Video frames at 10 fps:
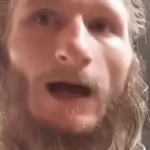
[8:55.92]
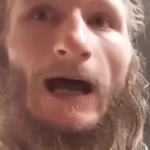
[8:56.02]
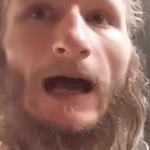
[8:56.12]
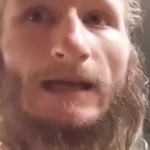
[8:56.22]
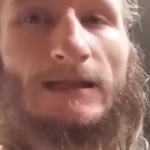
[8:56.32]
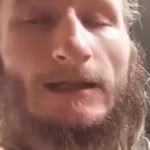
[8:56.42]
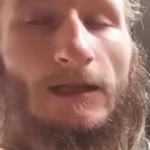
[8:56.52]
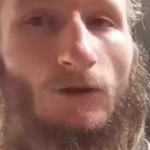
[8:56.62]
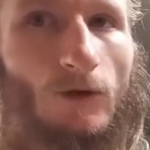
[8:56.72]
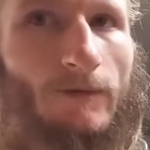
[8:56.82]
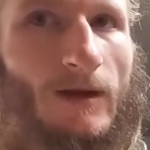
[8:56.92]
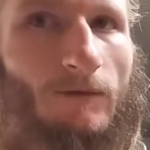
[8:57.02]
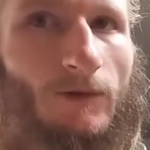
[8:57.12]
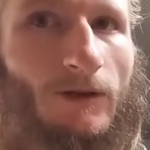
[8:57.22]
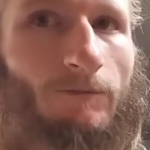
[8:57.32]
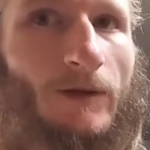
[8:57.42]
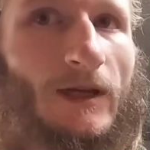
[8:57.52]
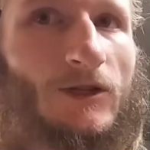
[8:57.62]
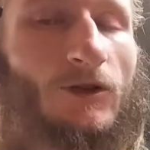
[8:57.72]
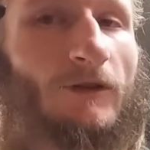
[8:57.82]
I still remember the
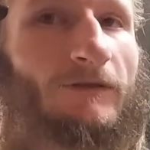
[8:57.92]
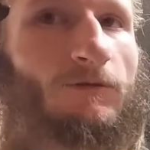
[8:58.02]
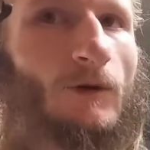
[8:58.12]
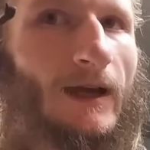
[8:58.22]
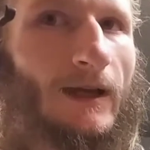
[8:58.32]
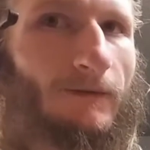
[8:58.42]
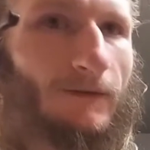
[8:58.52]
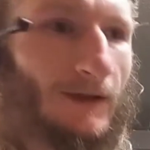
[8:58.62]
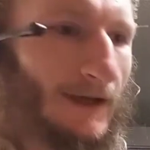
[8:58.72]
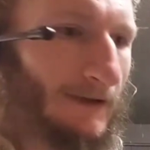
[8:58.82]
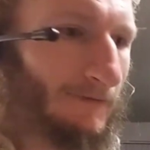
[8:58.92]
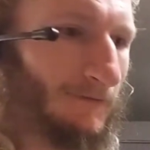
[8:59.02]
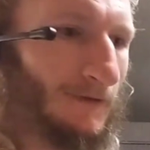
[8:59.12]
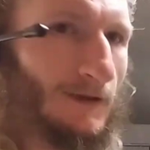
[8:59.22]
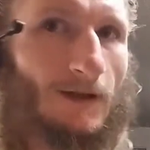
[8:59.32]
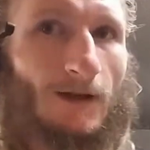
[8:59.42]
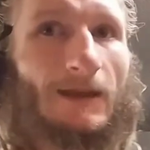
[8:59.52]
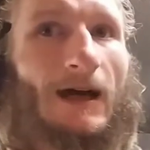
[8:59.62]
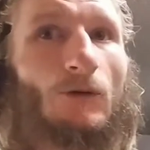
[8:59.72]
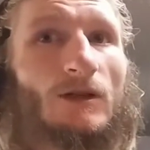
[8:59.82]
picture of when that was